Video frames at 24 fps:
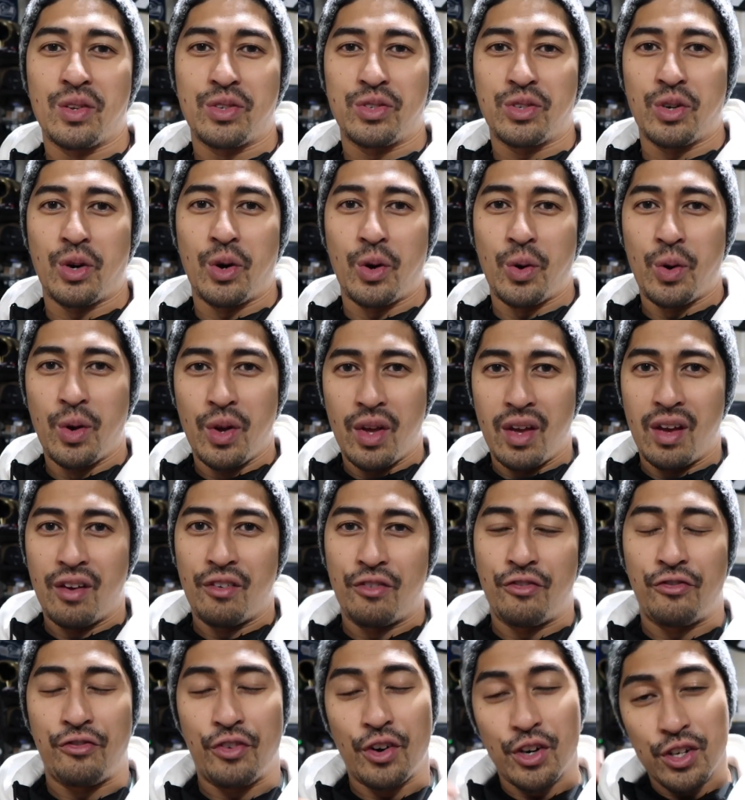So
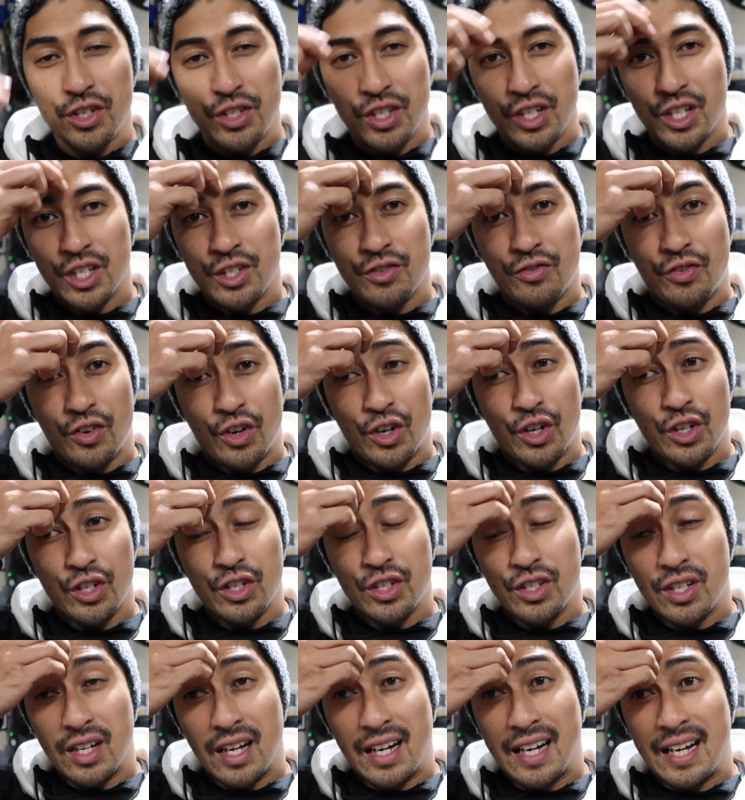first things
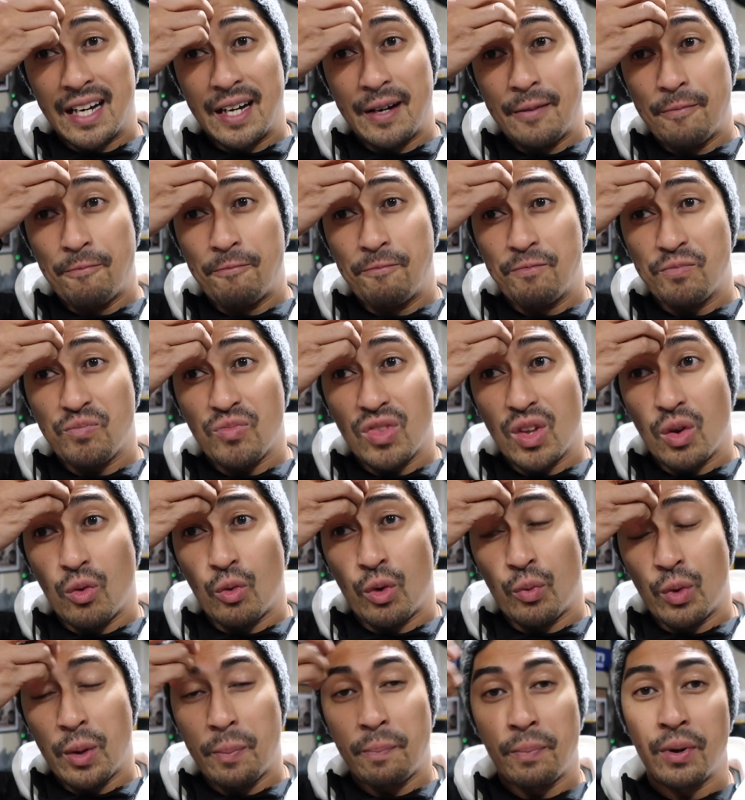first,
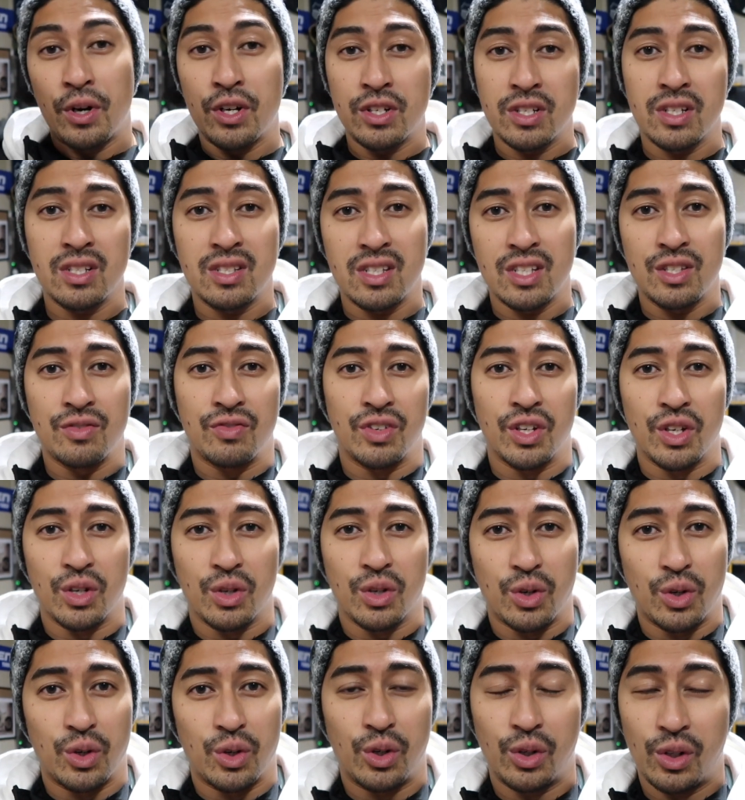when we purchased this
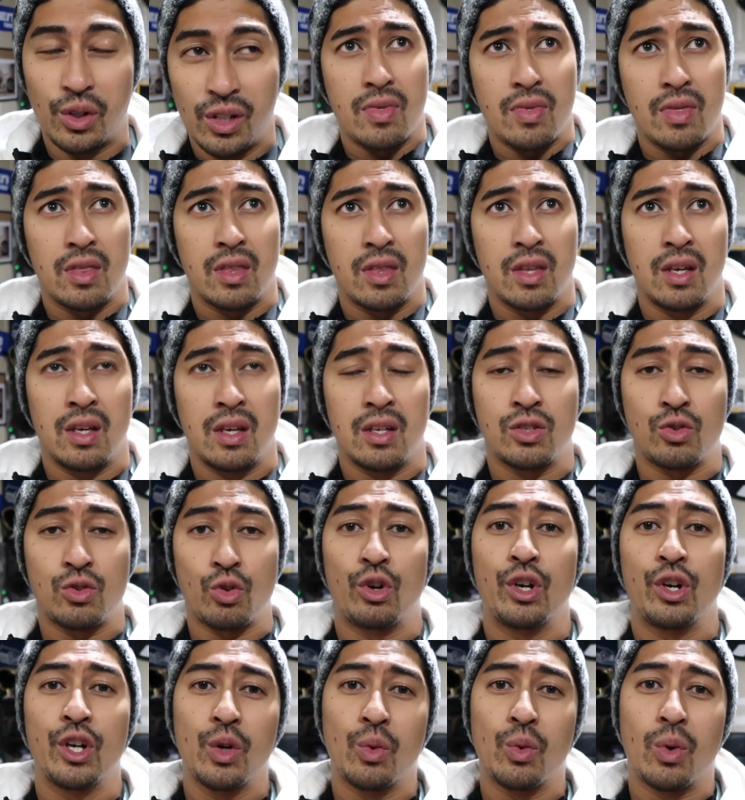vehicle, the
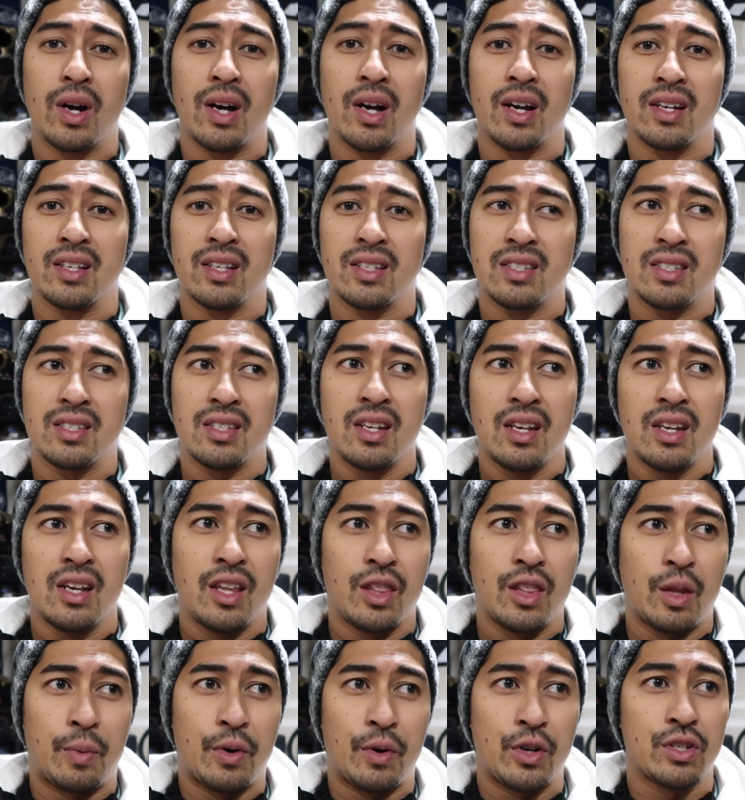story was
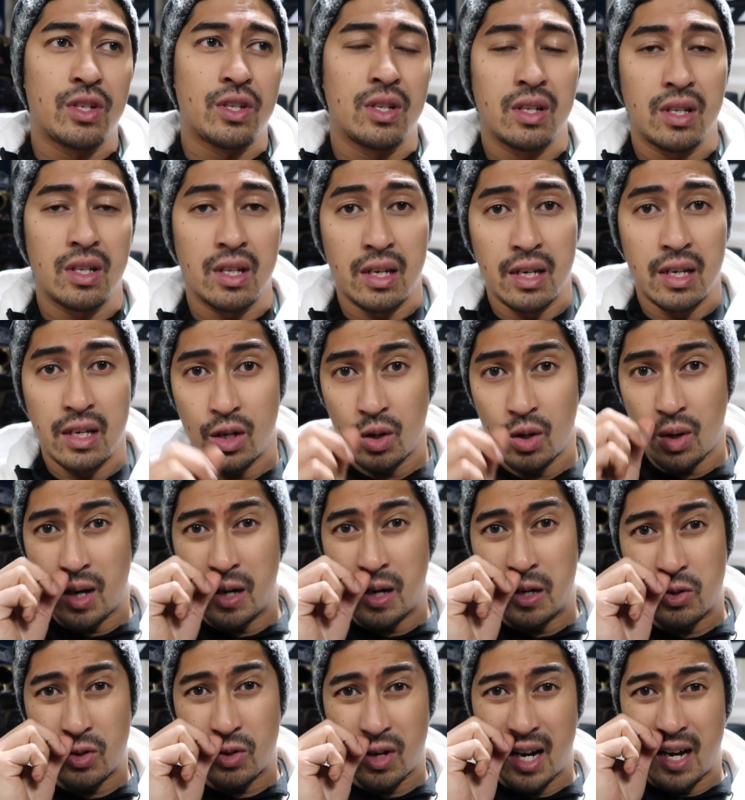the person didn't know how
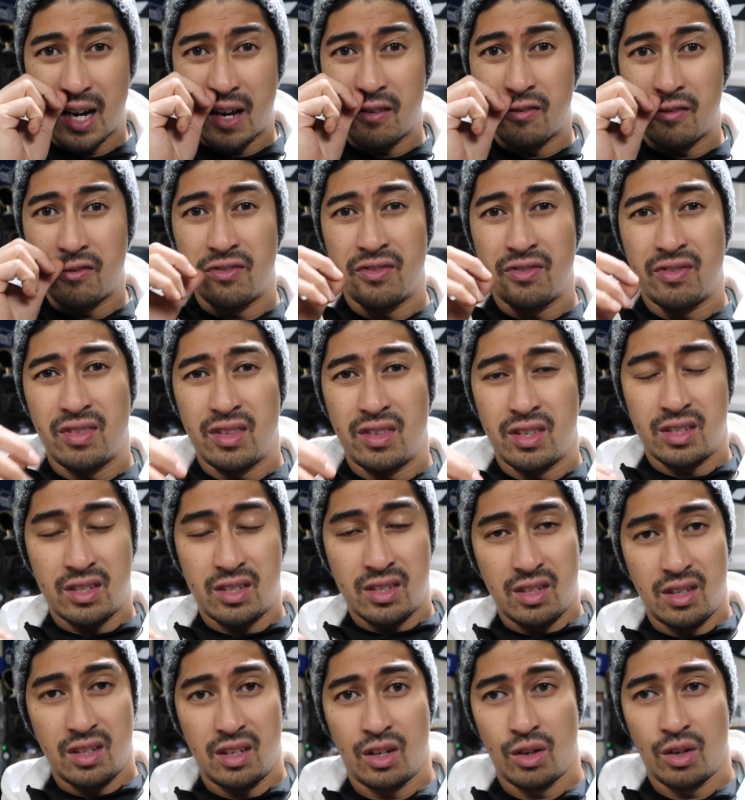to drive
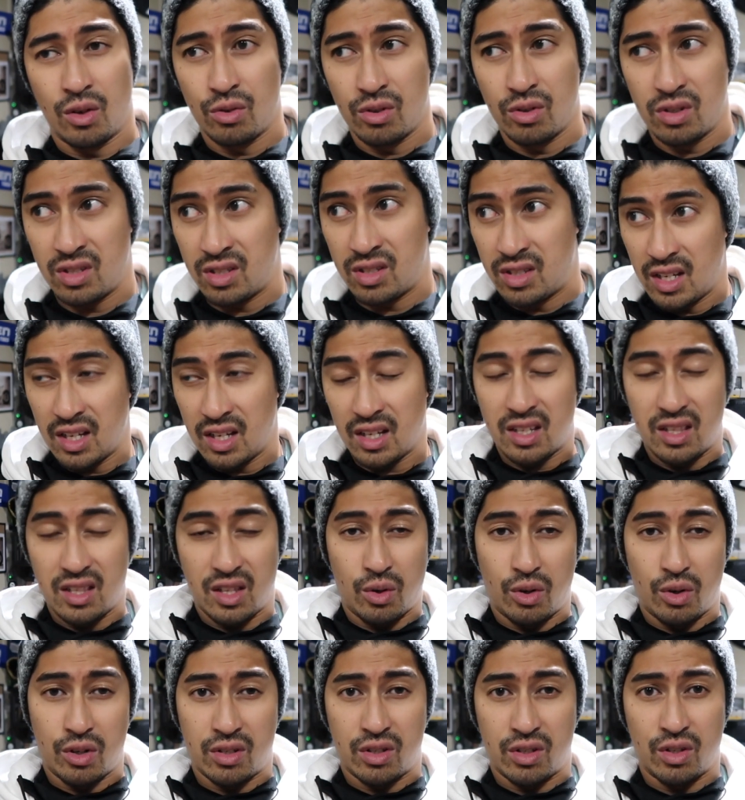this, stick. They
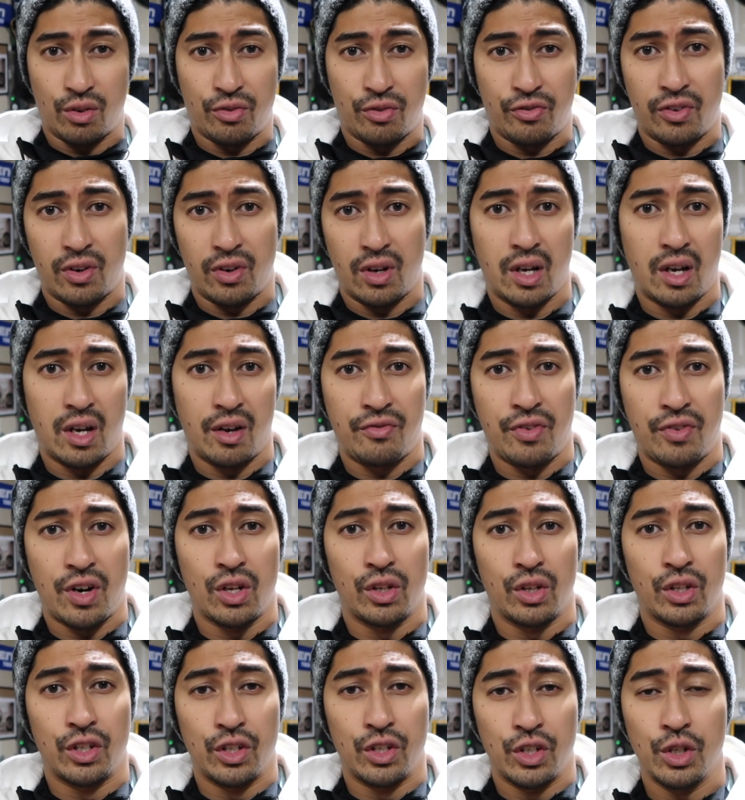were still
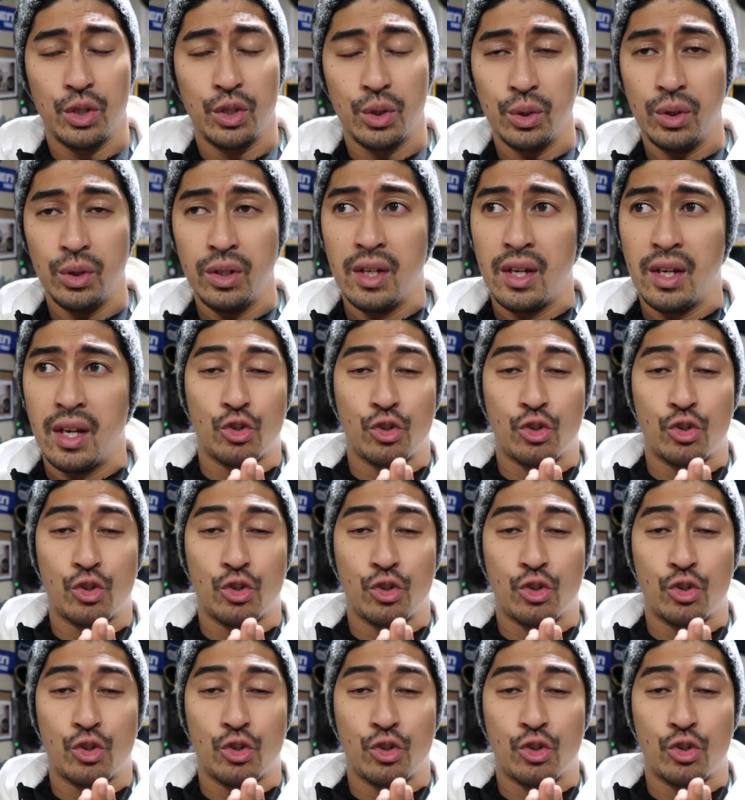fairly new.